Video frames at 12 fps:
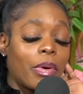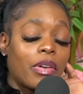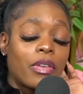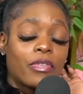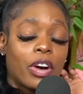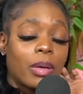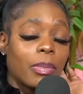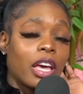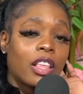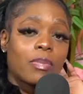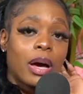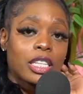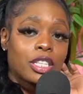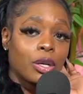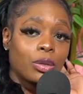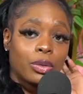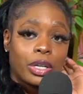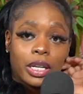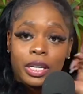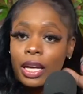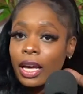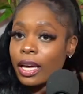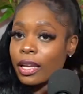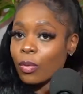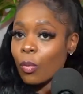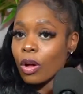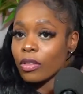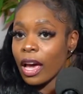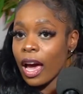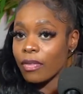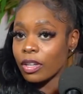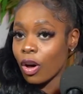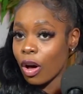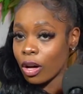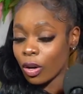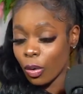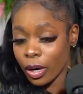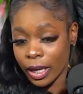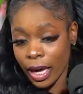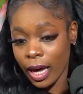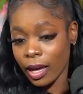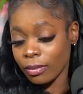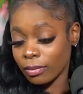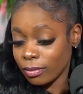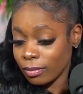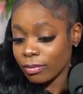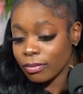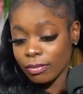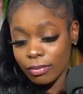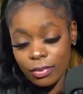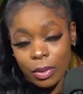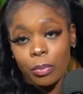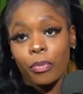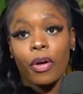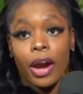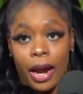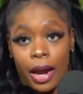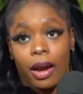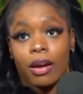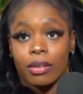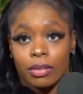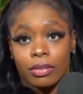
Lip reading: in front of me is my children. And once I have a dog or a cat, wow.